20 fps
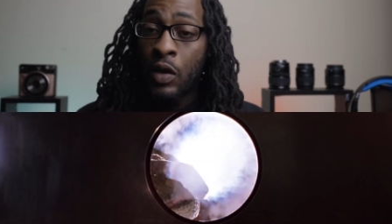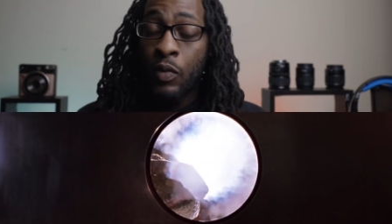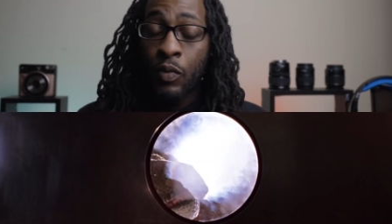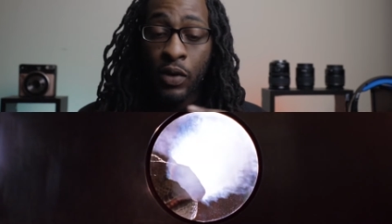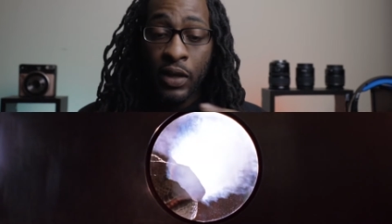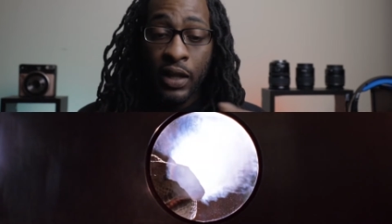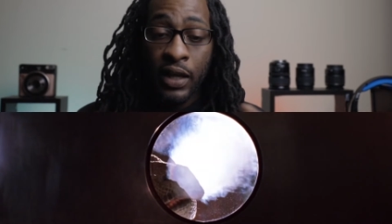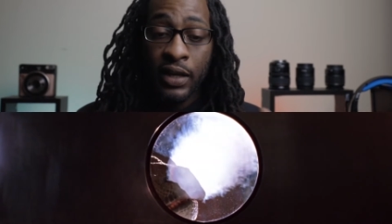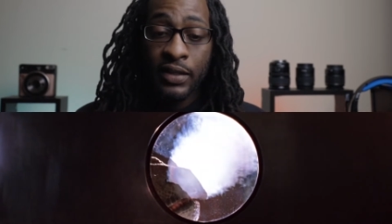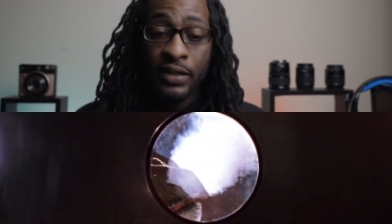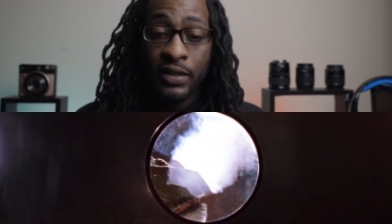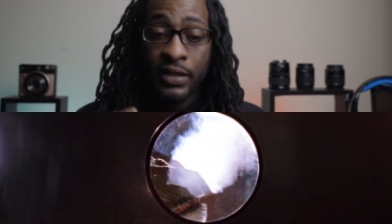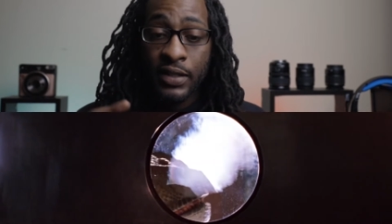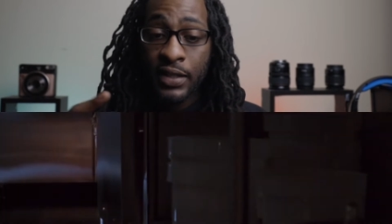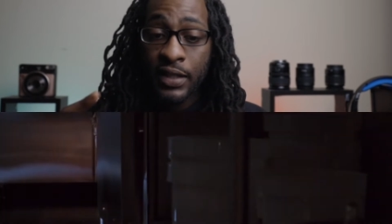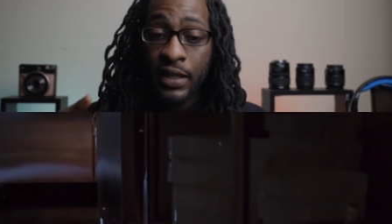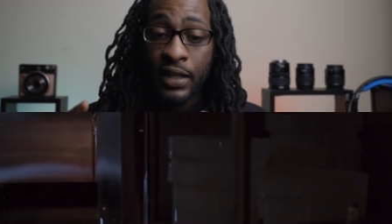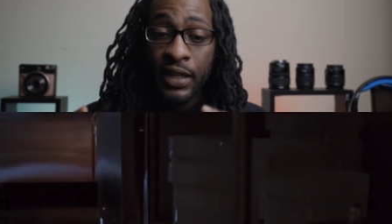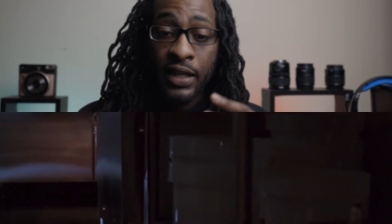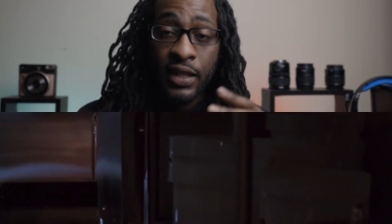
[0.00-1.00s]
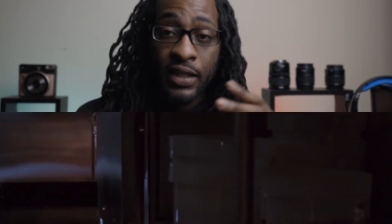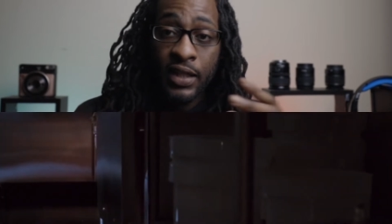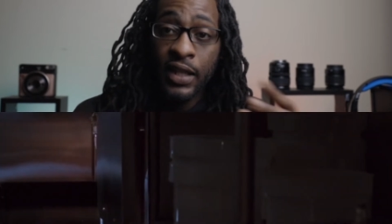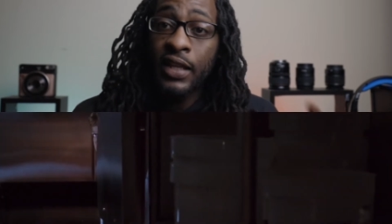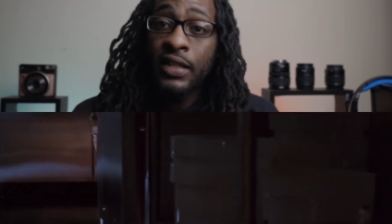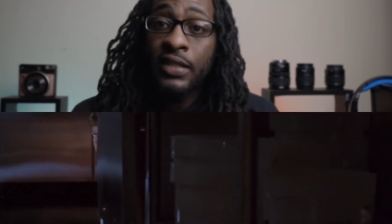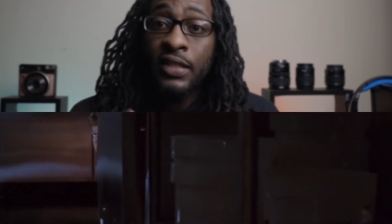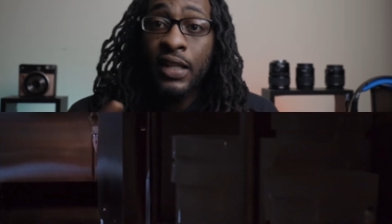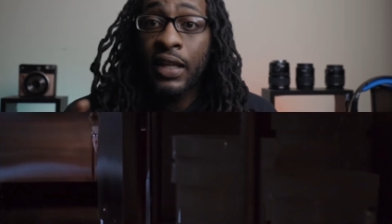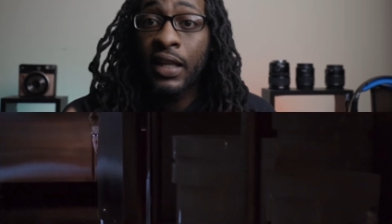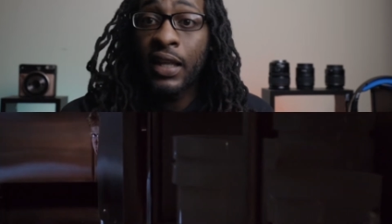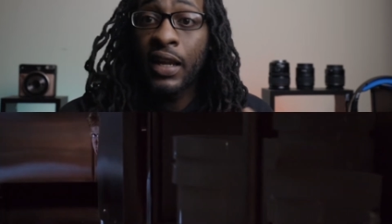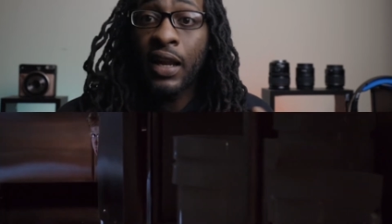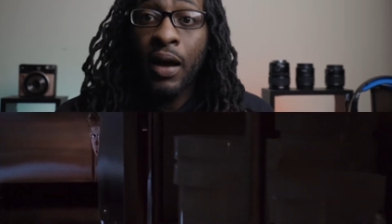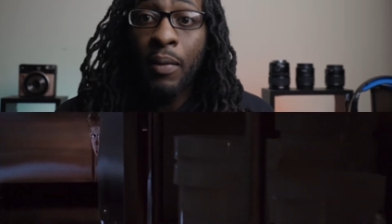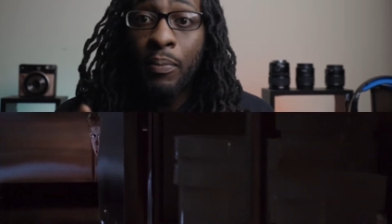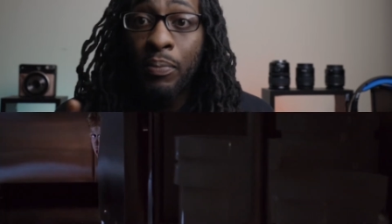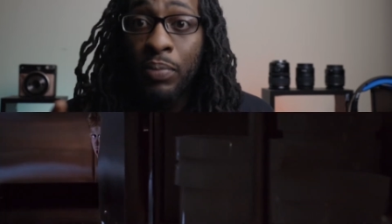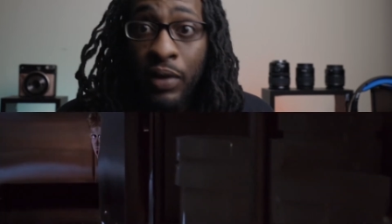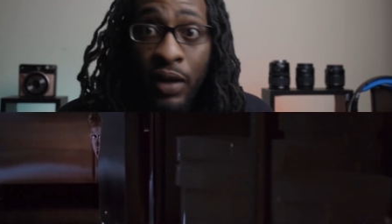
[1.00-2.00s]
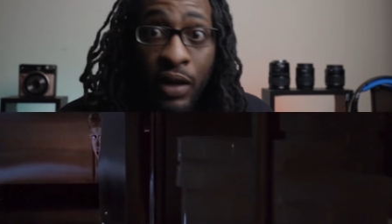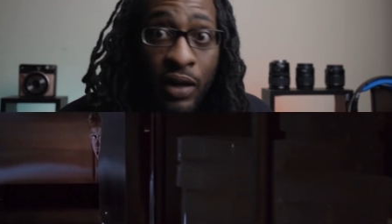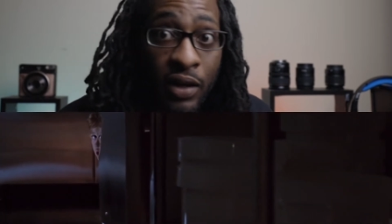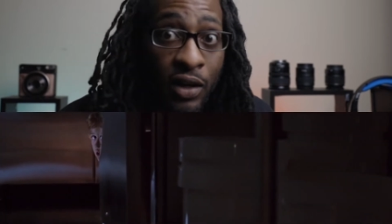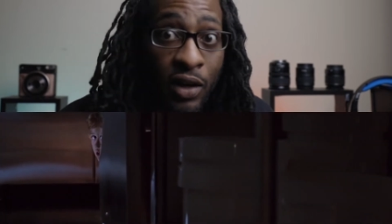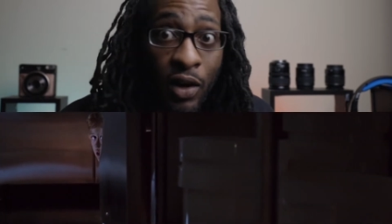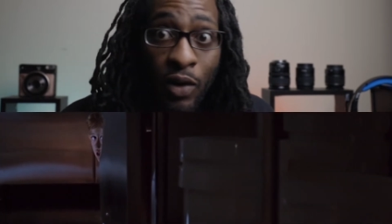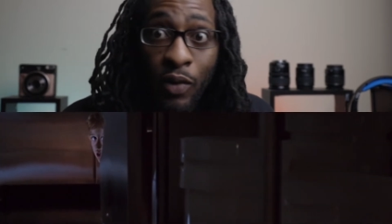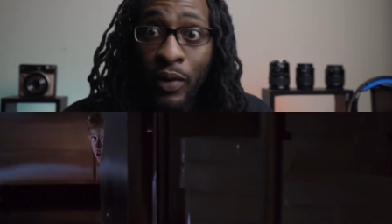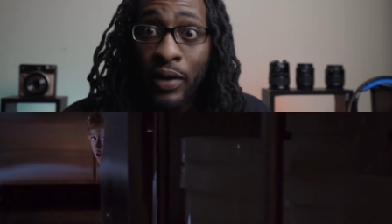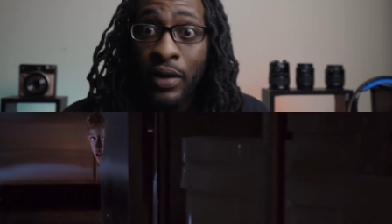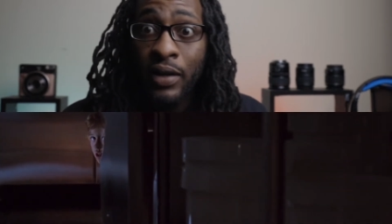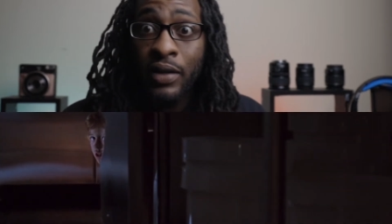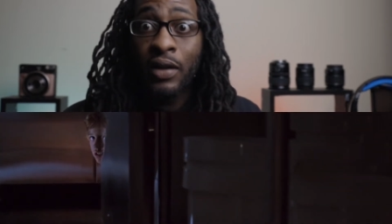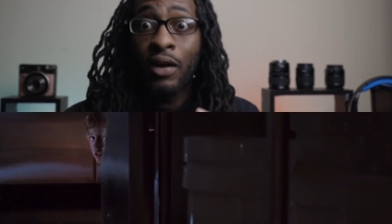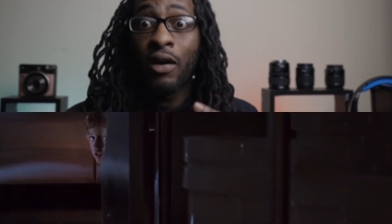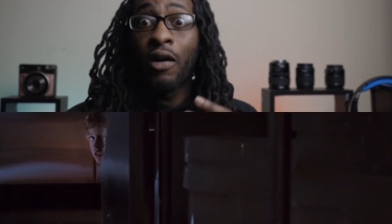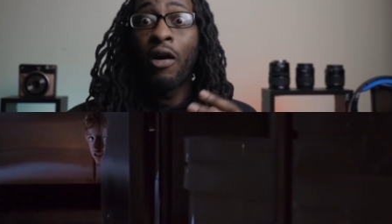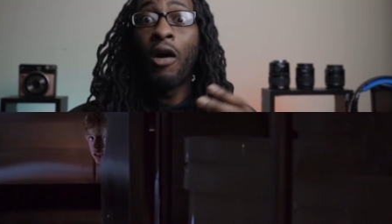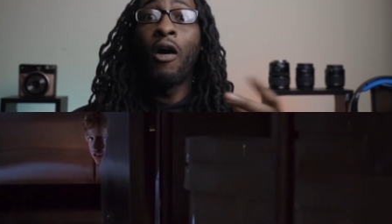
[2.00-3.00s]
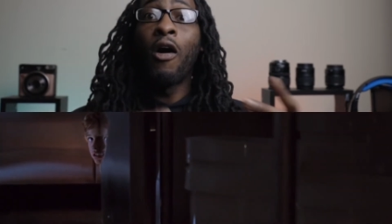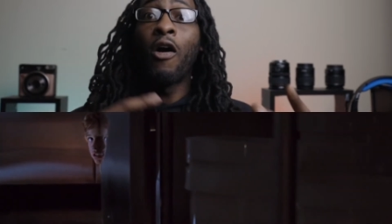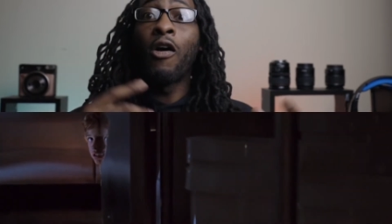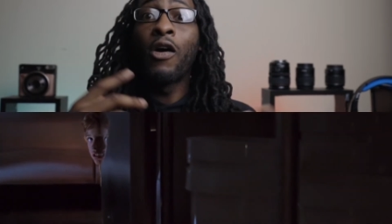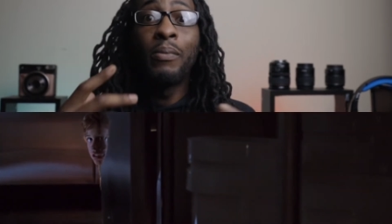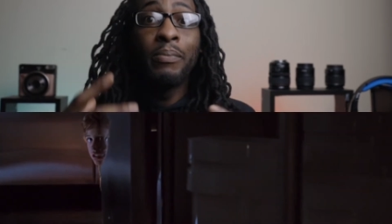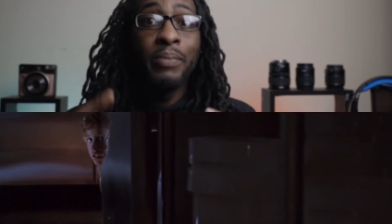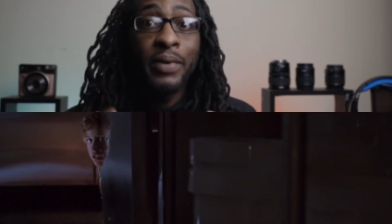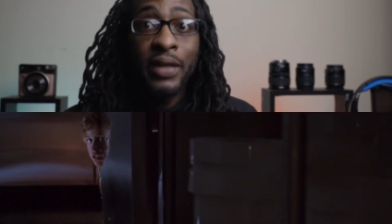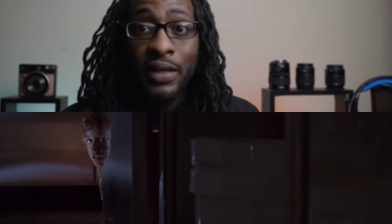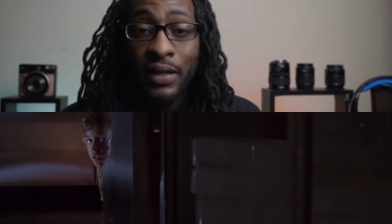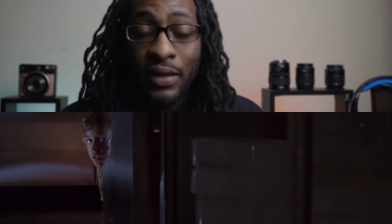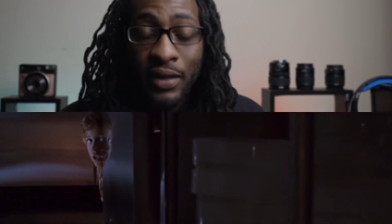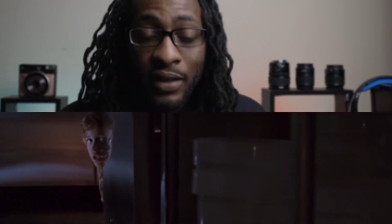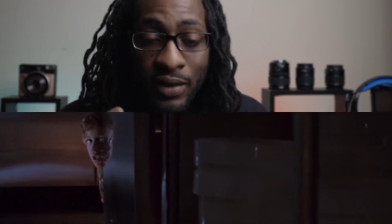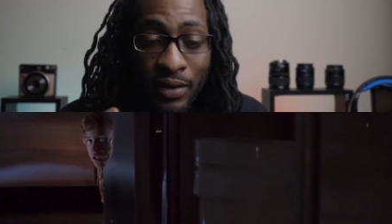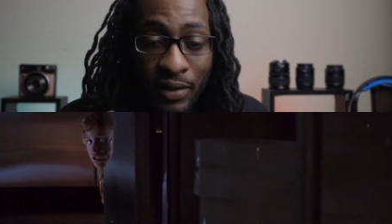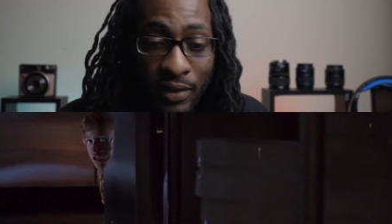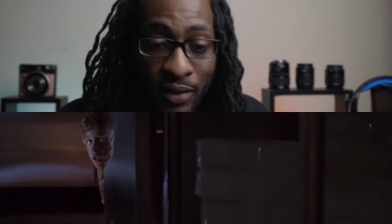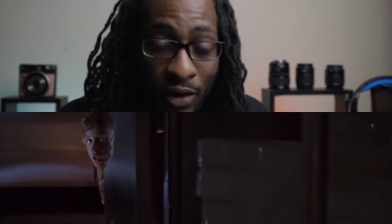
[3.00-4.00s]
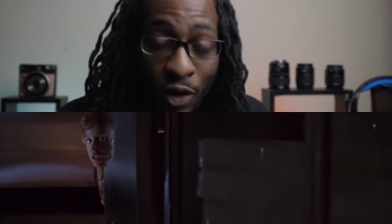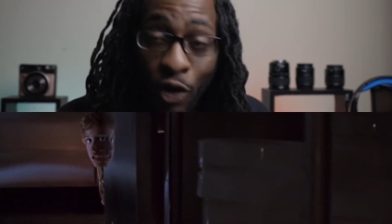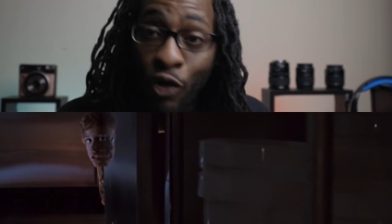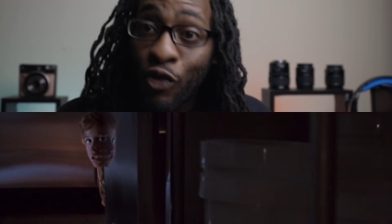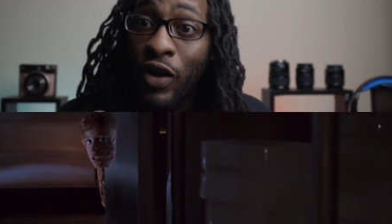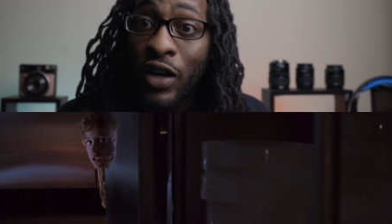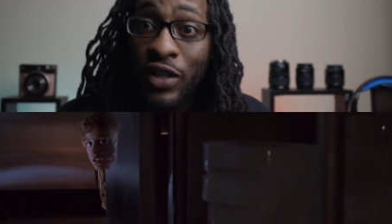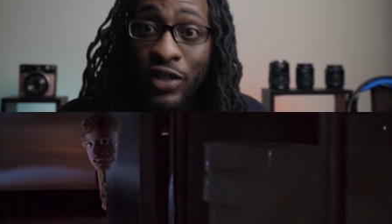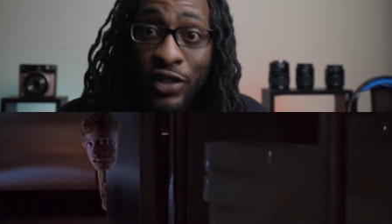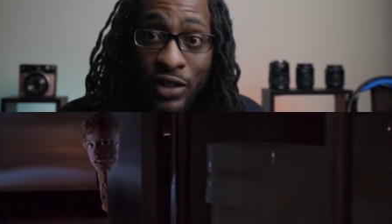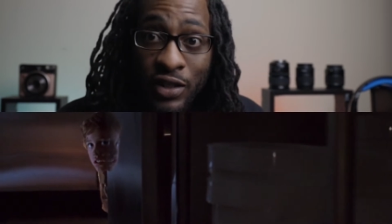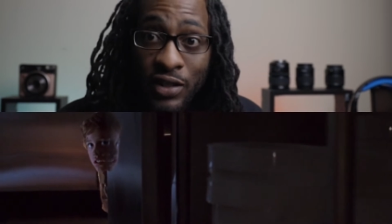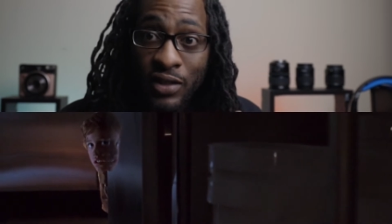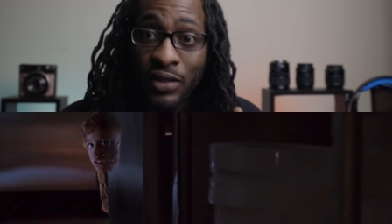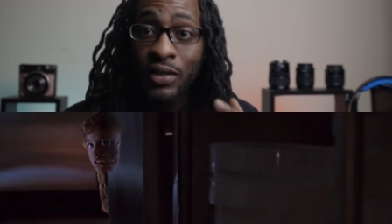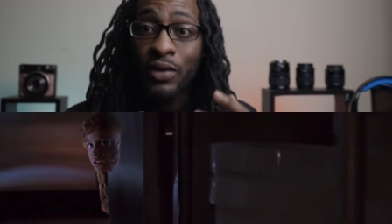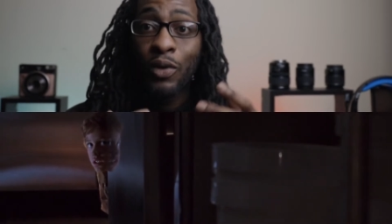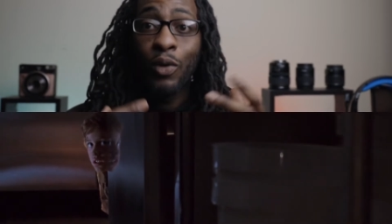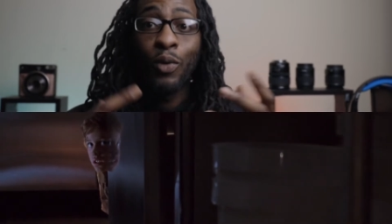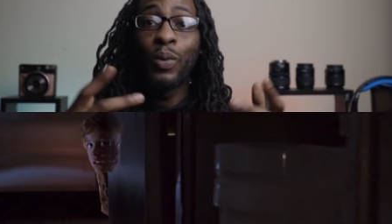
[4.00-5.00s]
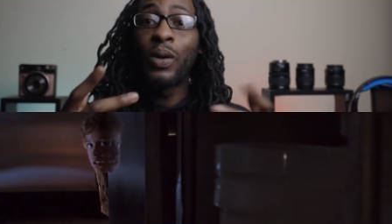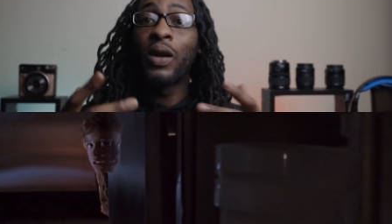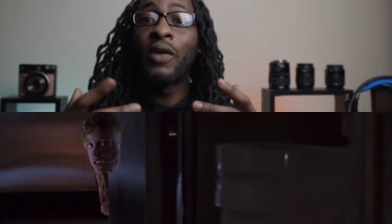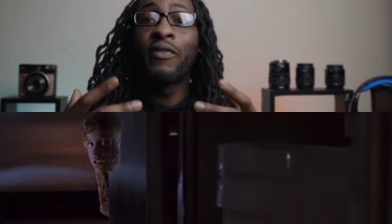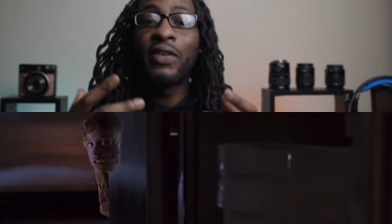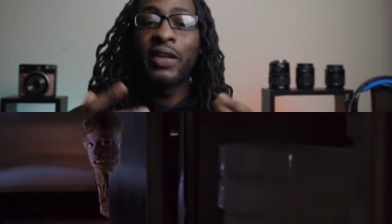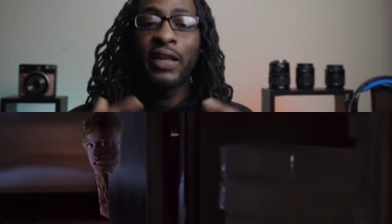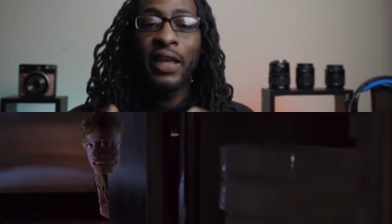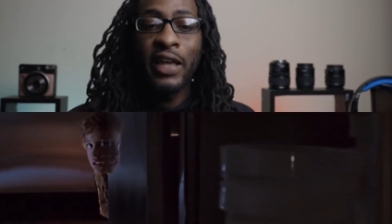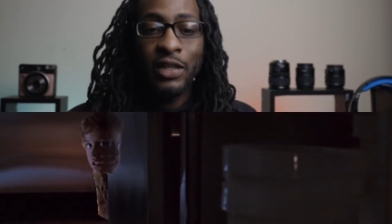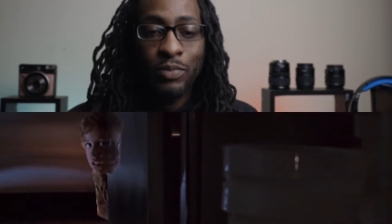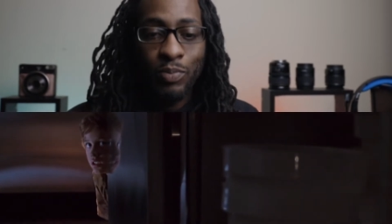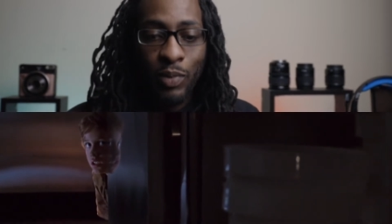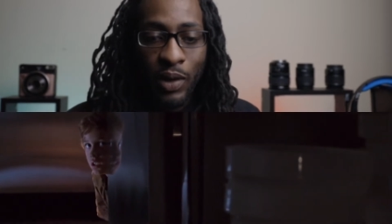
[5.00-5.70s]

We like to see things that get our blood going, our heart beating, or rushing, or whatever the case